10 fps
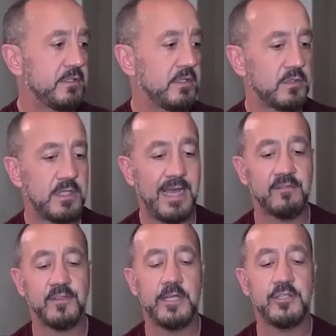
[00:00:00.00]
So
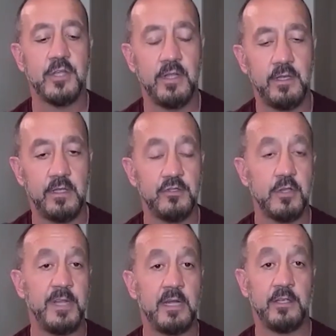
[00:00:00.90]
stagflation, and, and
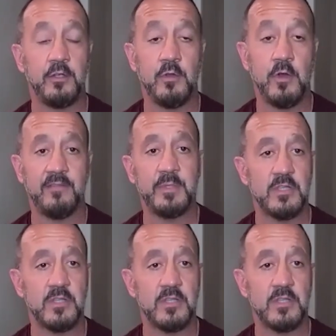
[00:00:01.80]
Jimmy and I, you know, I've been